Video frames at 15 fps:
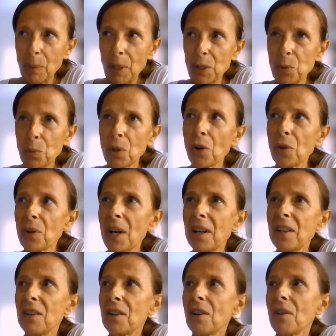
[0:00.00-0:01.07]
But we
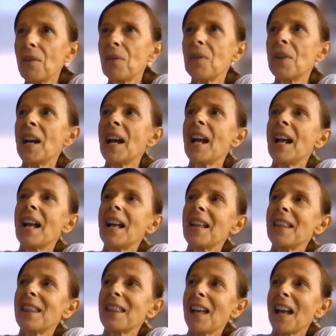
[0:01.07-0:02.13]
already know
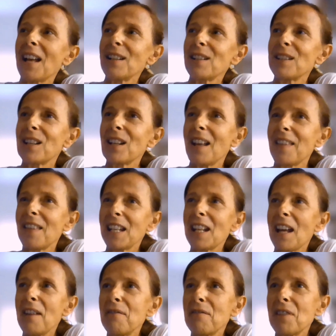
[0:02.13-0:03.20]
that the
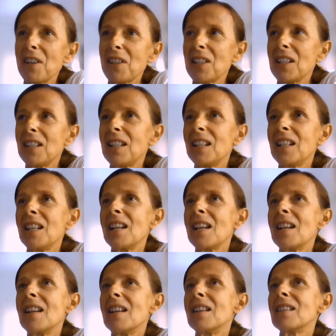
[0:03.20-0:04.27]
diversity
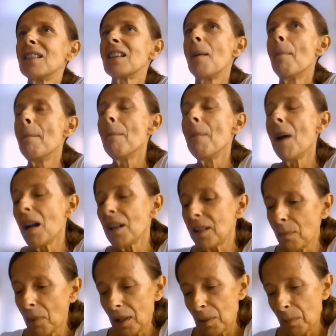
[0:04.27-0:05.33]
is much,
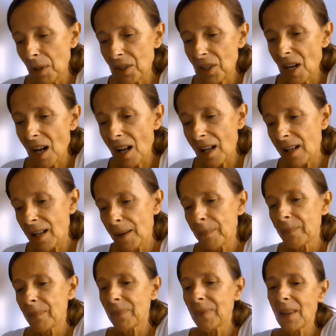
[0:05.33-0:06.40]
much, much higher
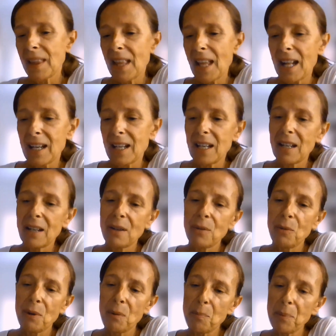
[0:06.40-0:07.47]
than
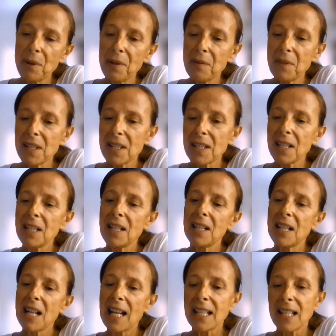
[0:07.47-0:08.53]
we
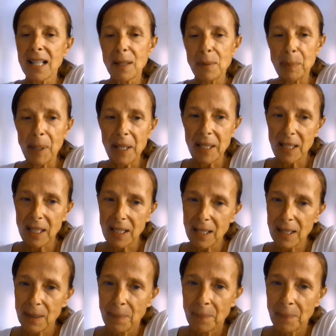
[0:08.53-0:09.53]
previously anticipated.